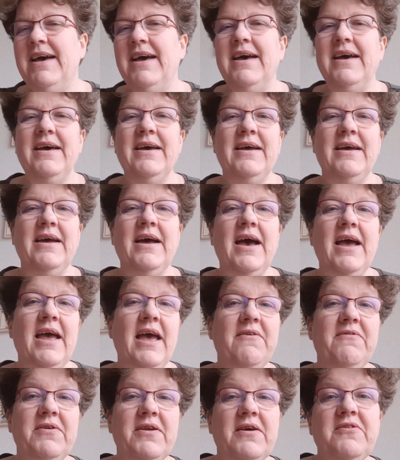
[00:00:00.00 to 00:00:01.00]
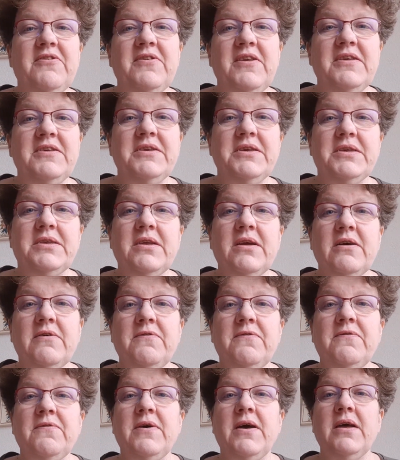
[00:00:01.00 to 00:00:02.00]
I have enough stitchy
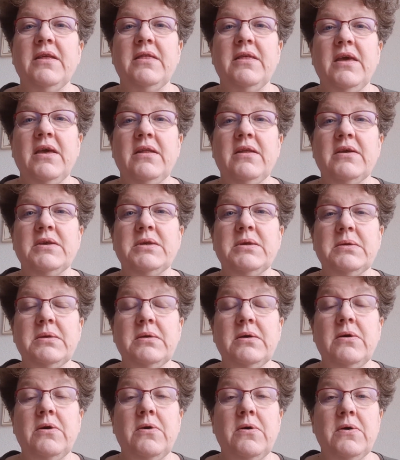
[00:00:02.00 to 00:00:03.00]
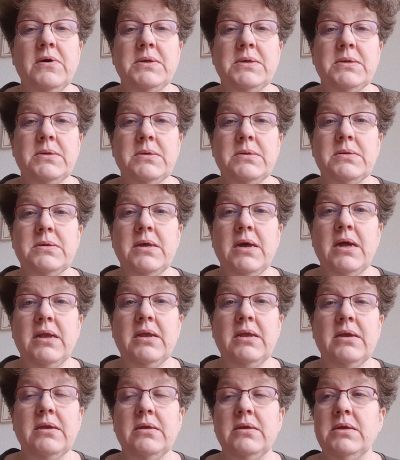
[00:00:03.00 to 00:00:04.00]
stuff. I think there's causes that
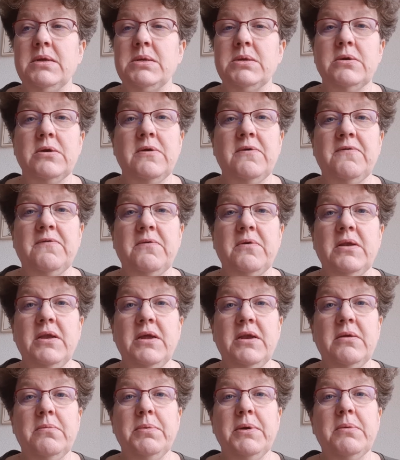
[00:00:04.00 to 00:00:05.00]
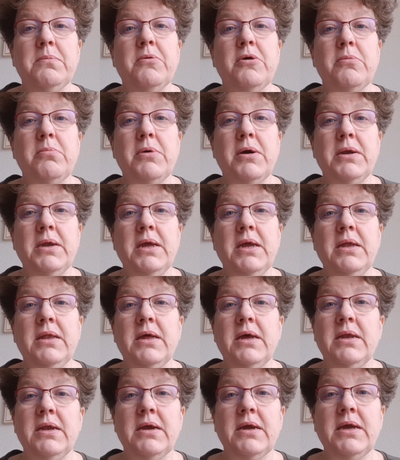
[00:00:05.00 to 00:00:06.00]
deserve a little bit more money
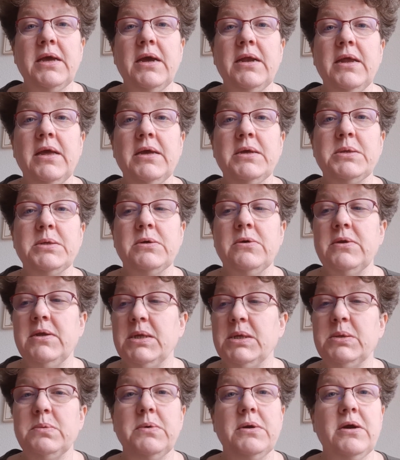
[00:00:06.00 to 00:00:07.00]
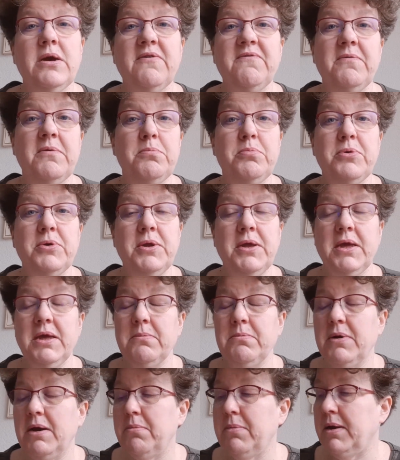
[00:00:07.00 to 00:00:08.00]
than they're getting, so that's where I've been
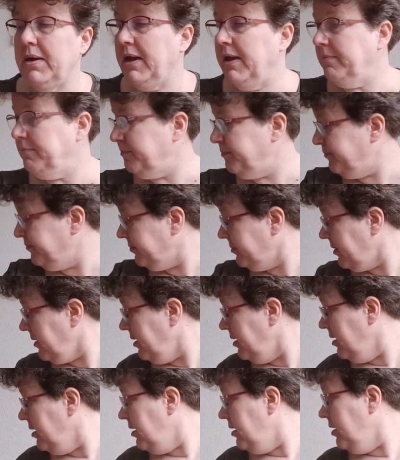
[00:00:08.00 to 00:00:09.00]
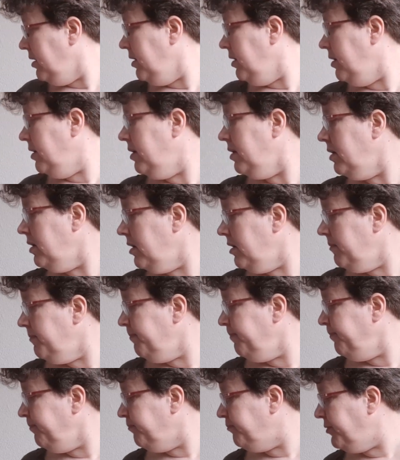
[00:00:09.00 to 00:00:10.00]
putting my money.
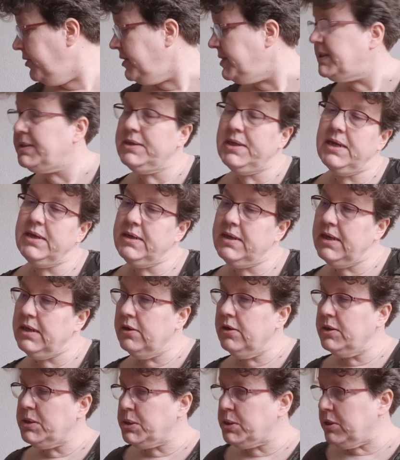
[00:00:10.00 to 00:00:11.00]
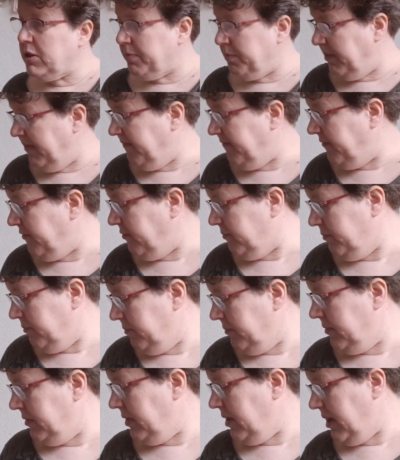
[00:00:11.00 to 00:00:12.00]
But that did not stop me
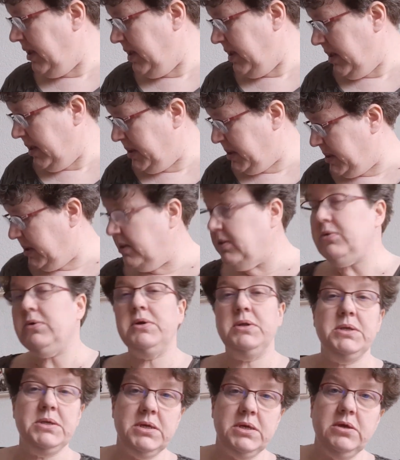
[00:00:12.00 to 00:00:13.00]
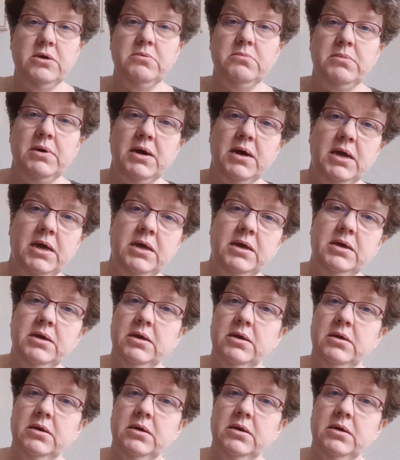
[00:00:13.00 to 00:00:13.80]
from, I still continue my